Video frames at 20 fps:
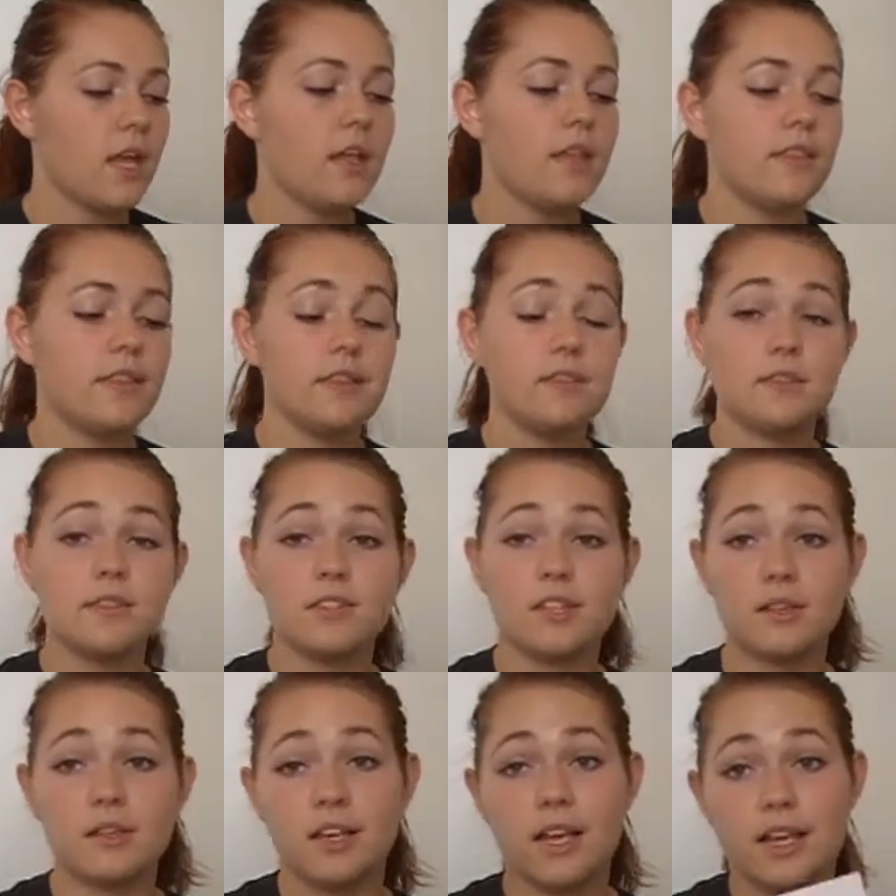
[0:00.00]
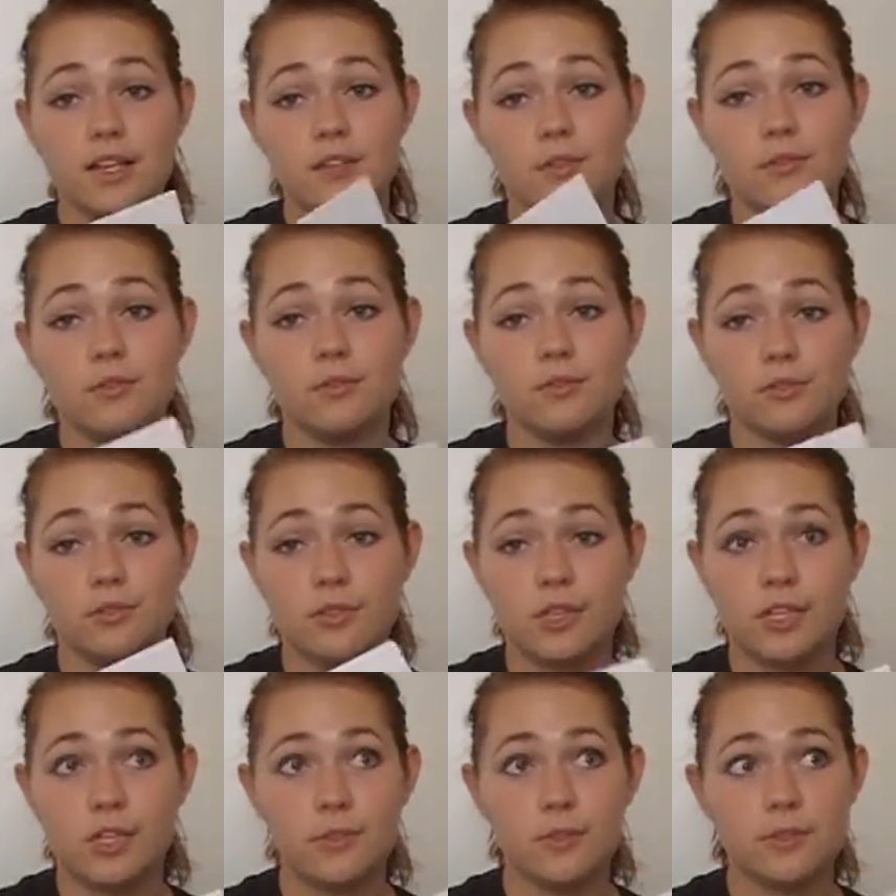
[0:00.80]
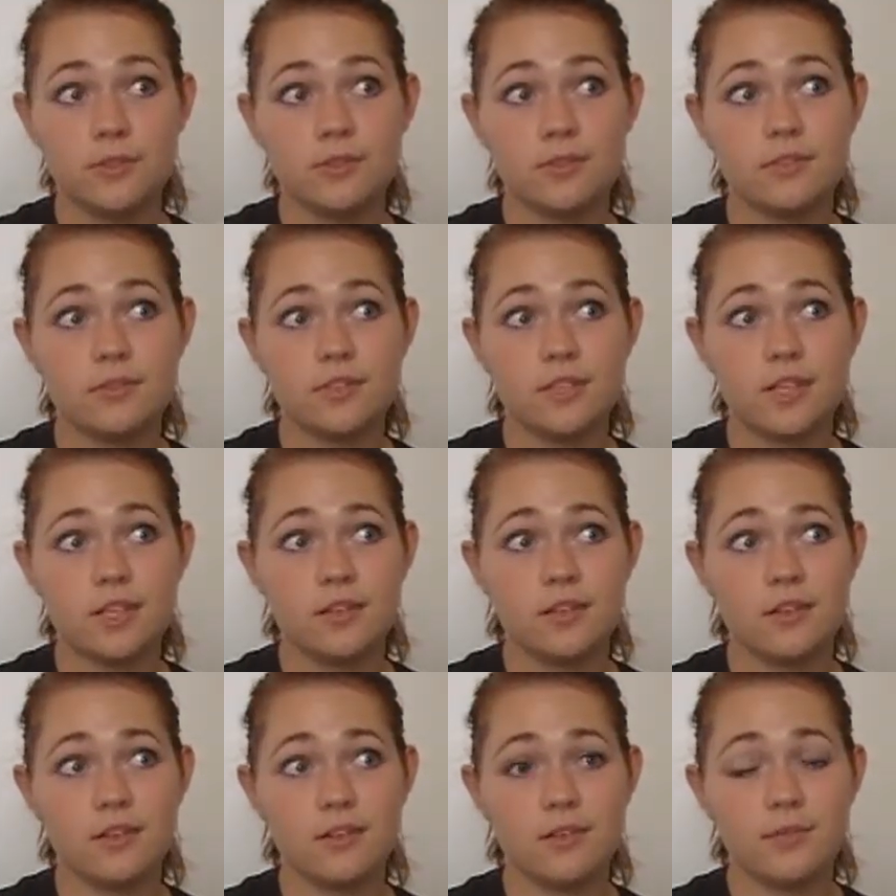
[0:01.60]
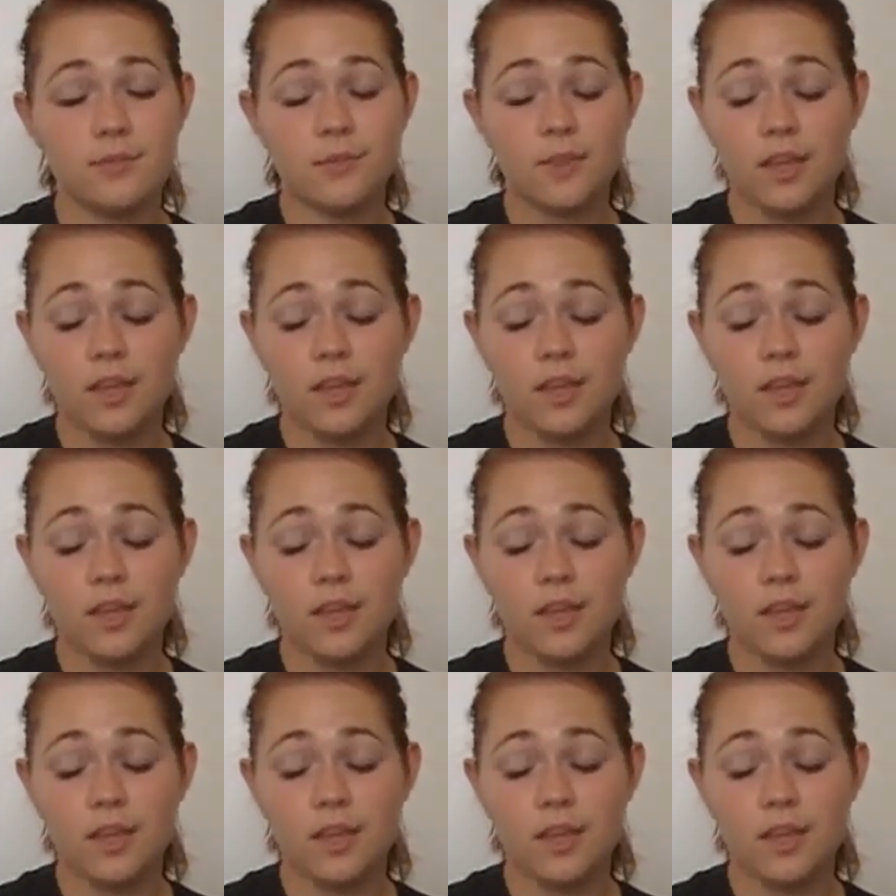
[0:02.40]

These are something I don't usually use either.